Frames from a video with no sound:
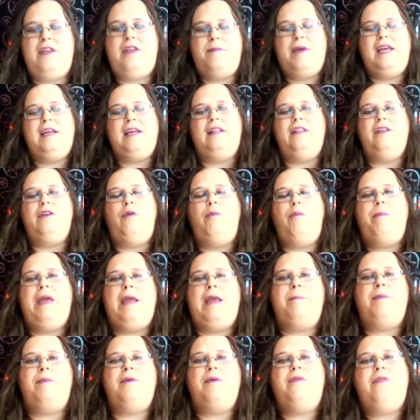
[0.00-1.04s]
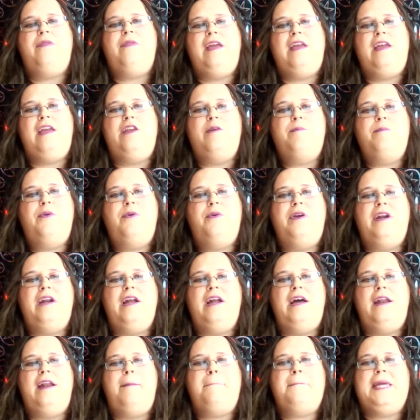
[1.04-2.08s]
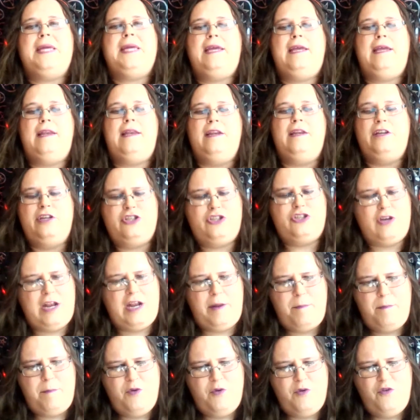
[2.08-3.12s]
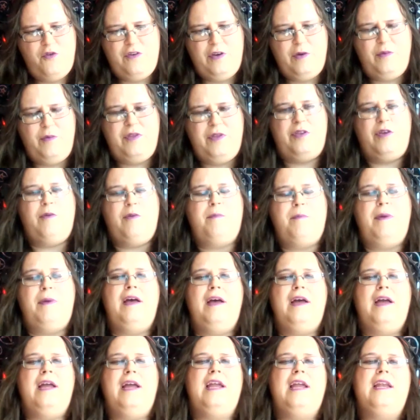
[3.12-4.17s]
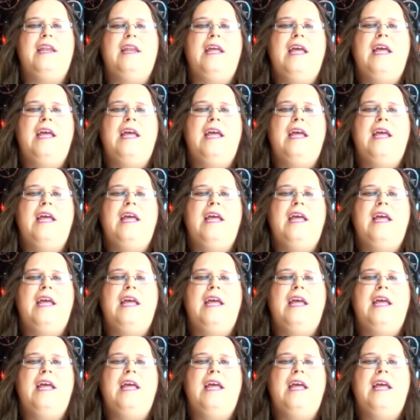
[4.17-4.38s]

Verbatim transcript: You make a little paper thing and you put it on a pin and you try to move it with your mind.